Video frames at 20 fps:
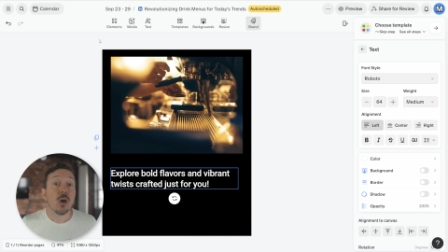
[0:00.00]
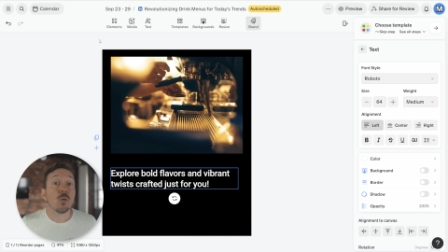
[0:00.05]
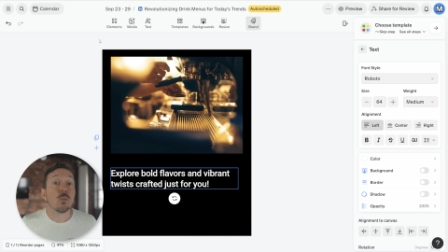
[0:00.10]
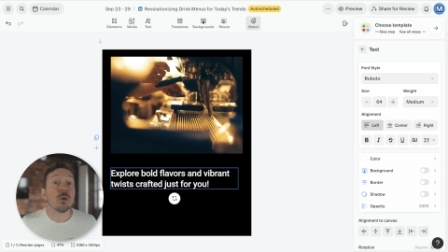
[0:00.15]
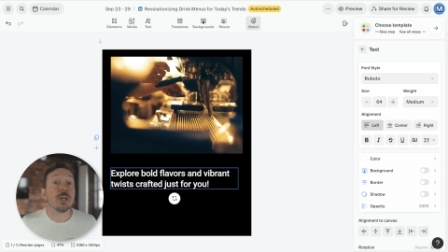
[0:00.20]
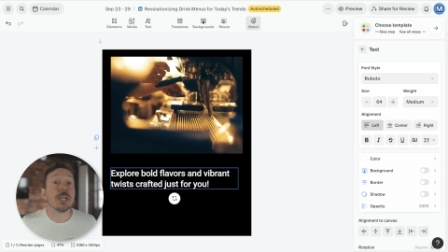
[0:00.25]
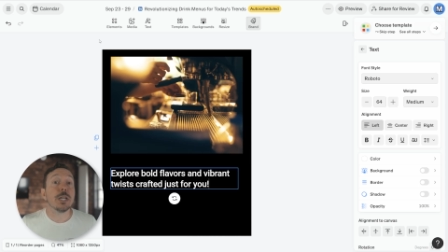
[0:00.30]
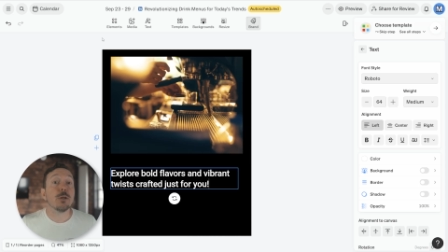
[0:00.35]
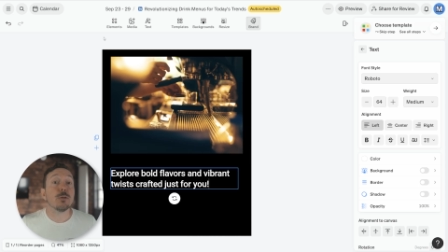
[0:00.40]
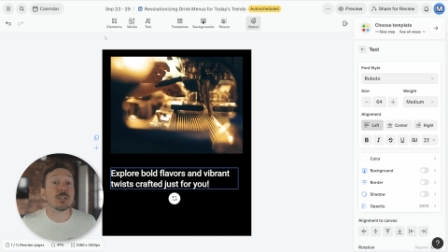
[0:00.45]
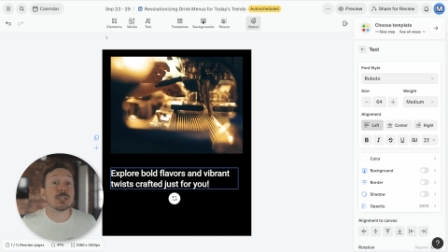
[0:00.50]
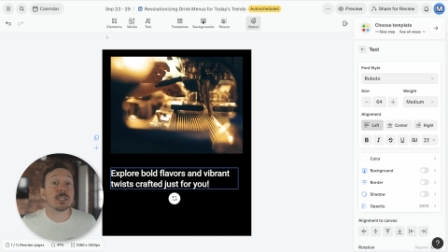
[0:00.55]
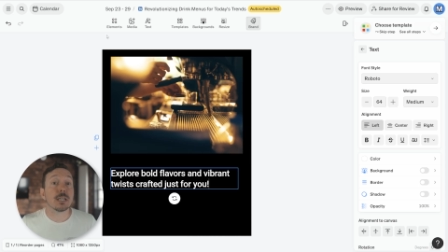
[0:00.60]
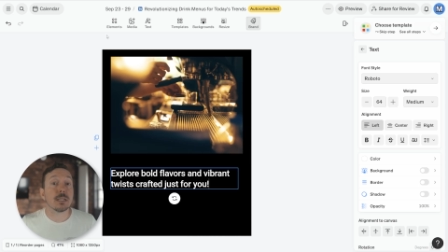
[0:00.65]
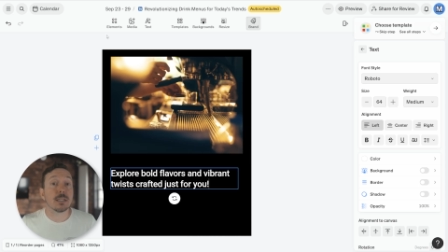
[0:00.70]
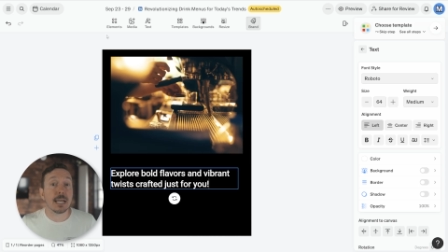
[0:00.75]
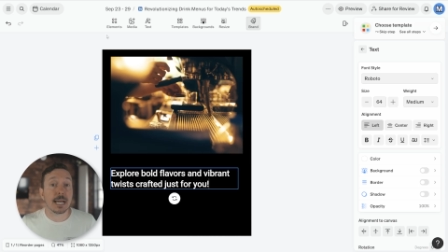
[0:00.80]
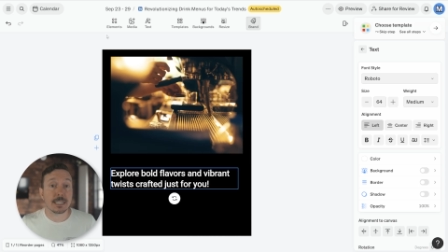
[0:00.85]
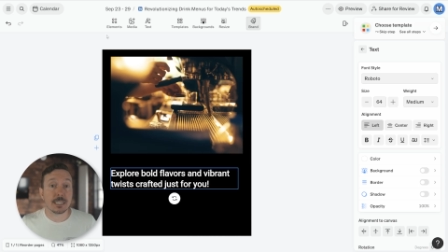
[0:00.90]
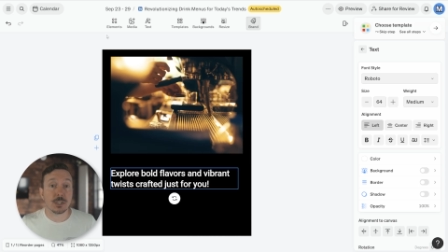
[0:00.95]
When you
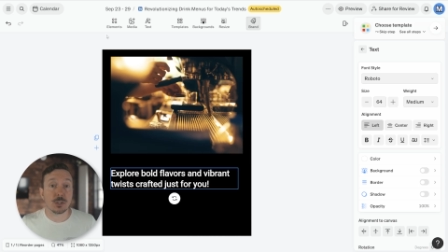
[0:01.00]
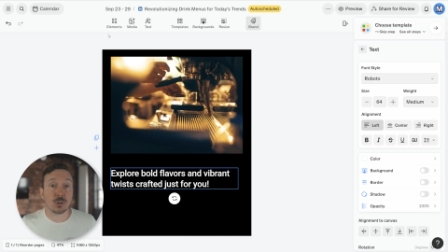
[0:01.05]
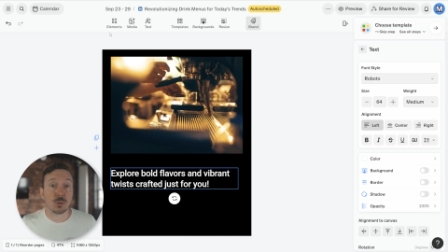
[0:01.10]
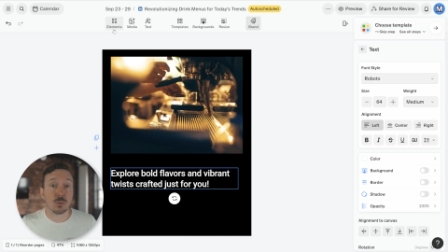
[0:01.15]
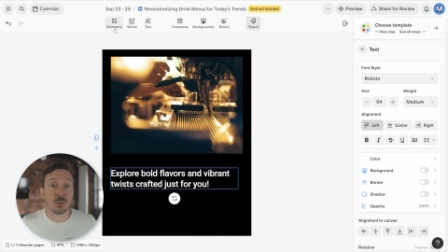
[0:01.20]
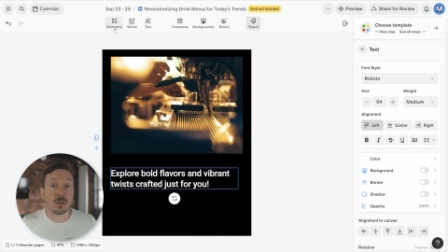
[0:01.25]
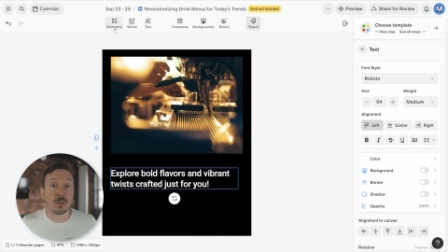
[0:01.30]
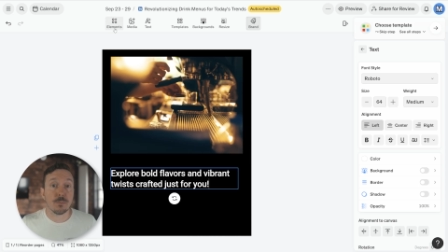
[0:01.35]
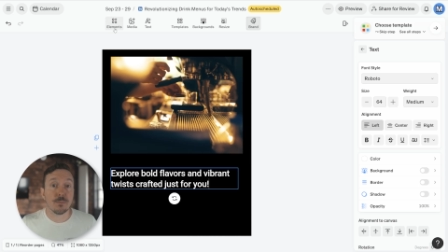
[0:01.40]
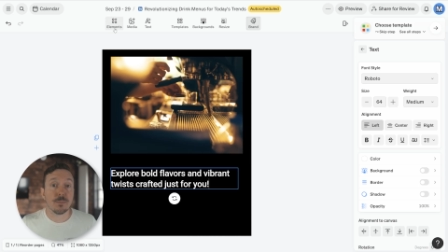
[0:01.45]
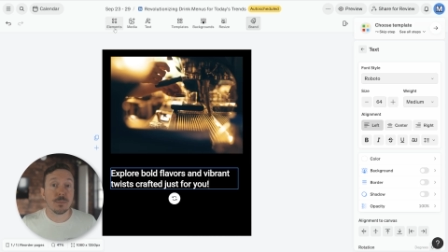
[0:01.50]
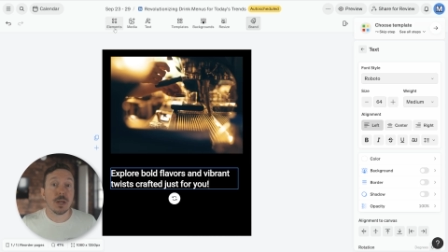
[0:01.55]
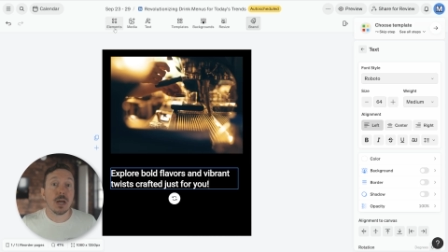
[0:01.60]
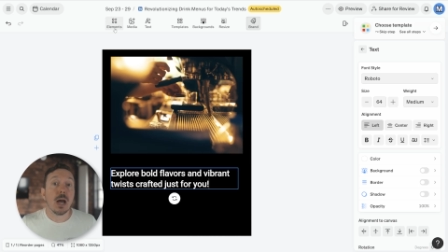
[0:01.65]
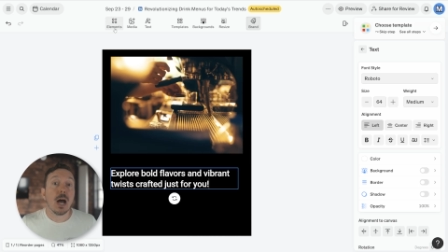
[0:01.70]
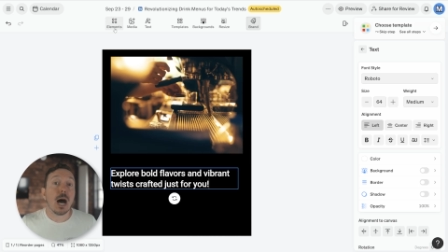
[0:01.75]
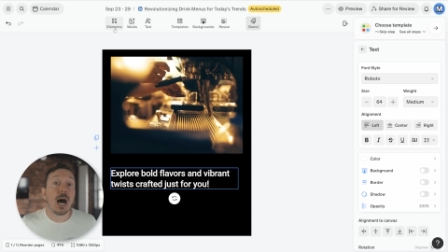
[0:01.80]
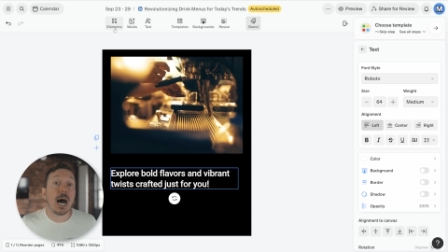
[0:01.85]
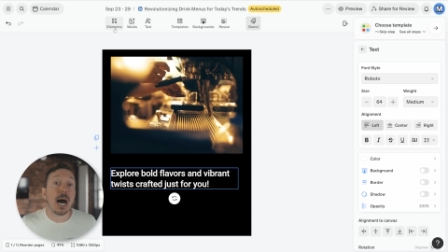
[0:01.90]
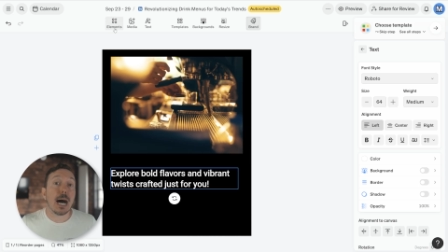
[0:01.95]
select a tool,
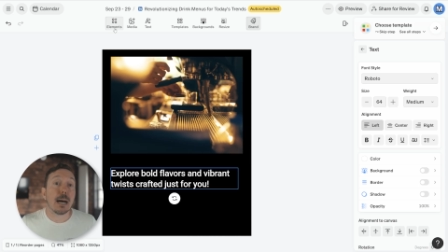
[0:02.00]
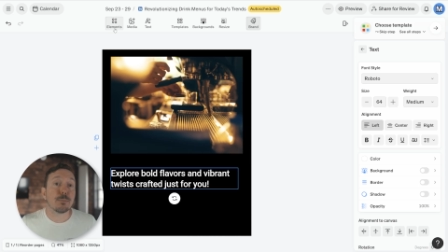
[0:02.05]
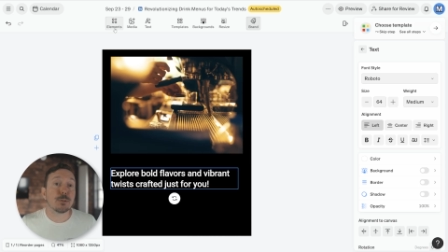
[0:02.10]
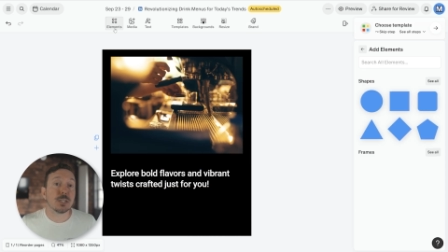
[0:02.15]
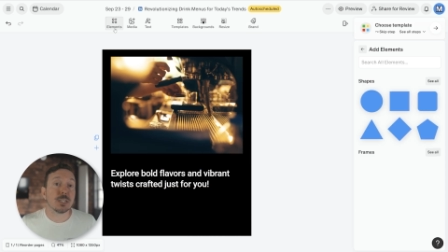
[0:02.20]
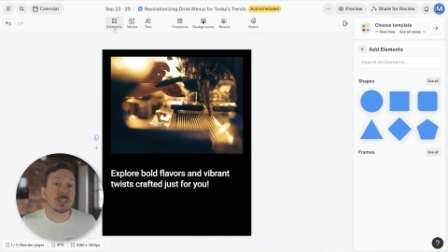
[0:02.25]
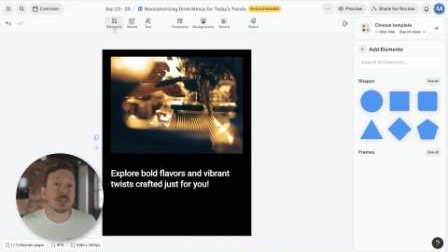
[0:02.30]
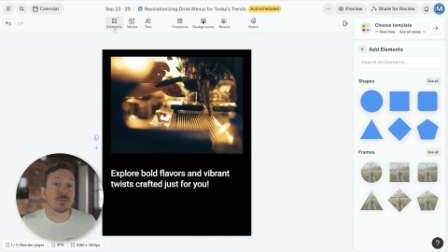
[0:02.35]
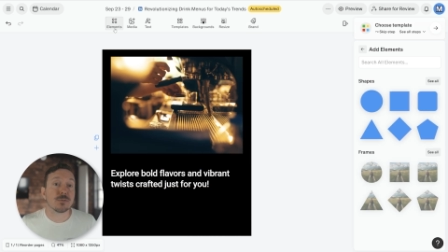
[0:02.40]
options